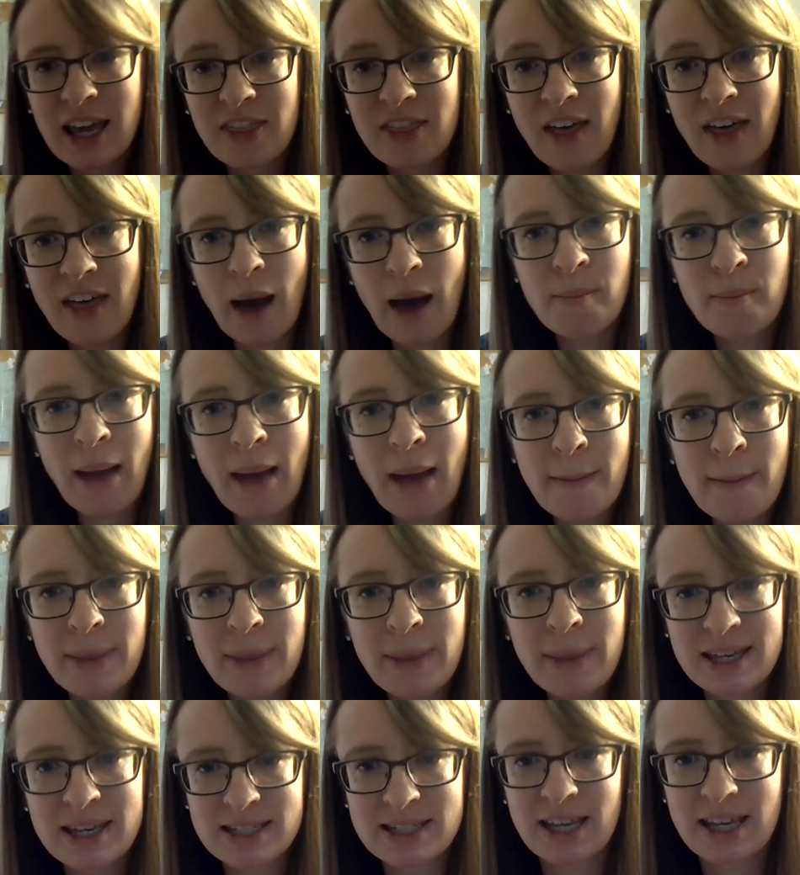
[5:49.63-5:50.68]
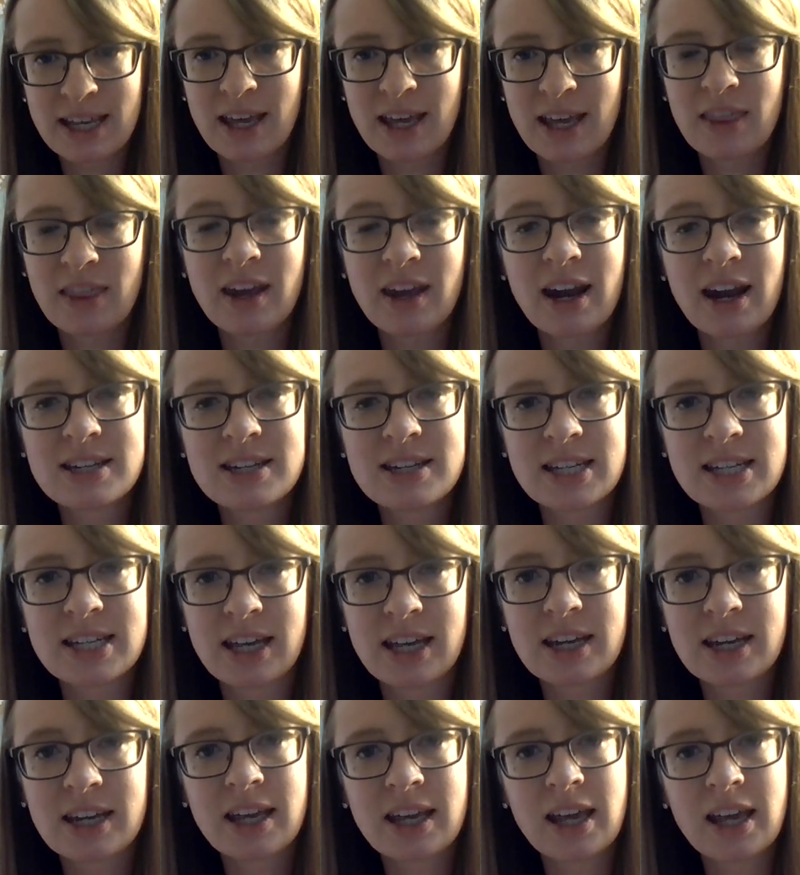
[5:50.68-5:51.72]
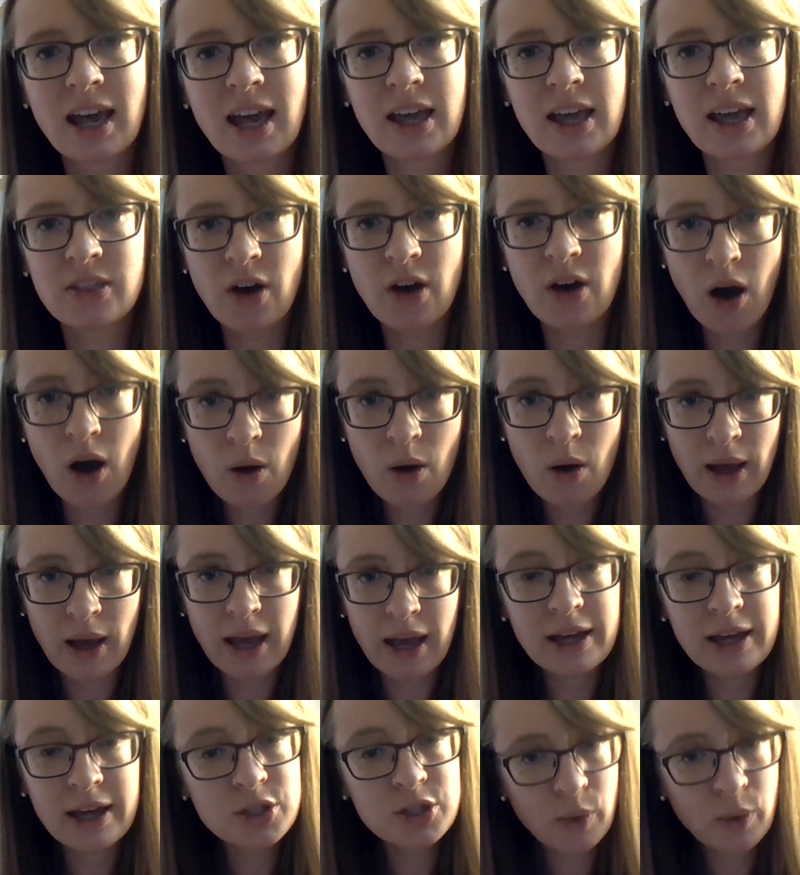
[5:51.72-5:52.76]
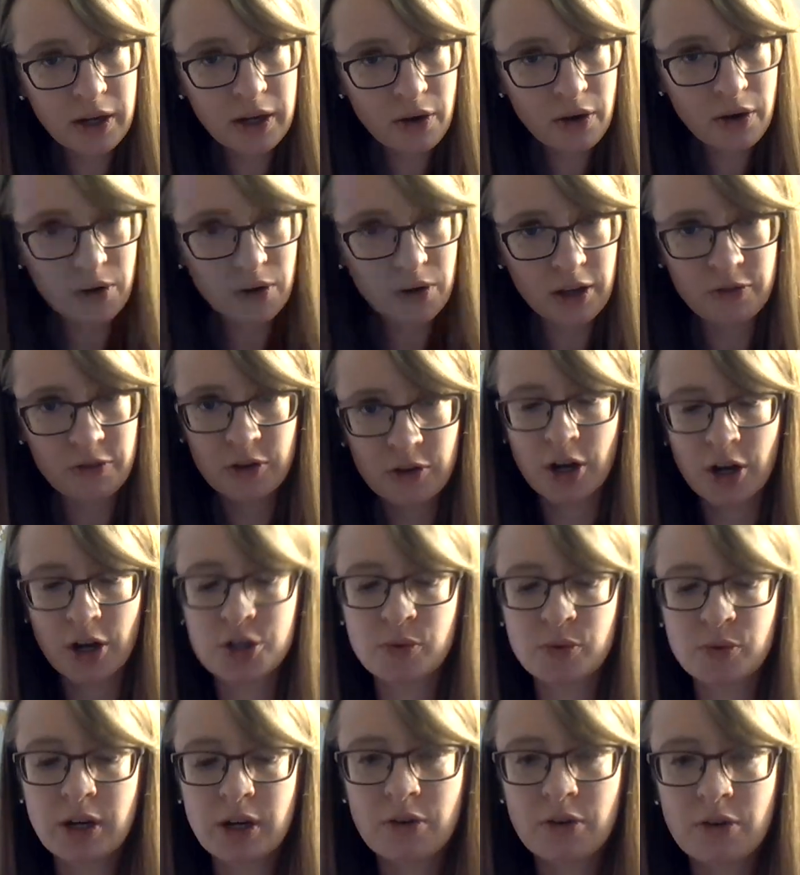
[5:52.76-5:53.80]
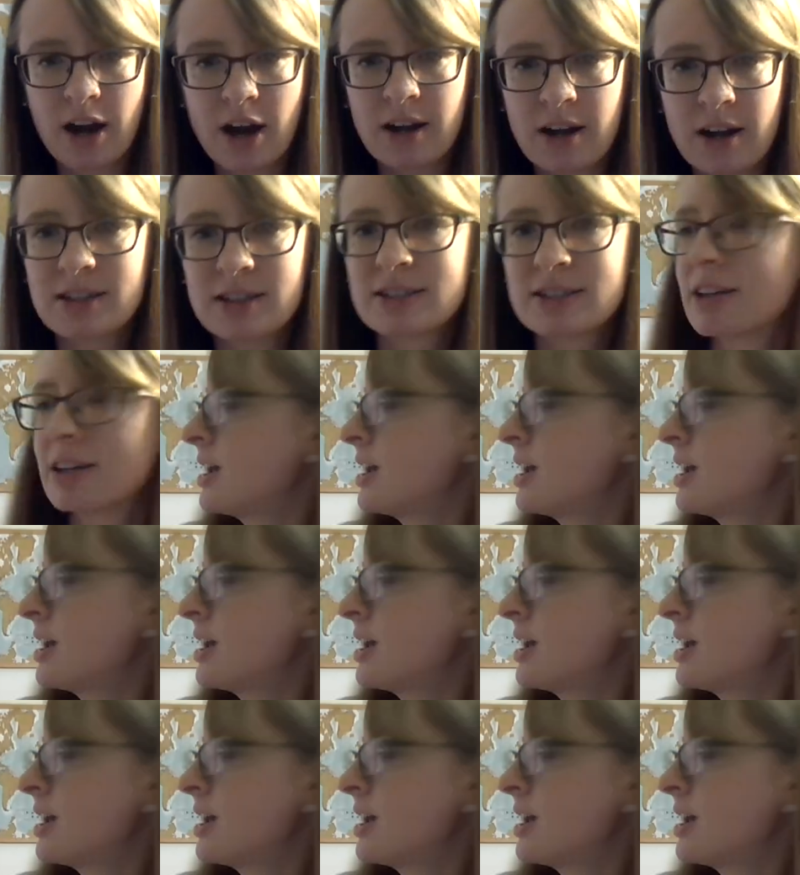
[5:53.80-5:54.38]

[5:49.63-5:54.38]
that map painting that I did in the hallway at Twin Oak, if you're a Twin Oak artist. And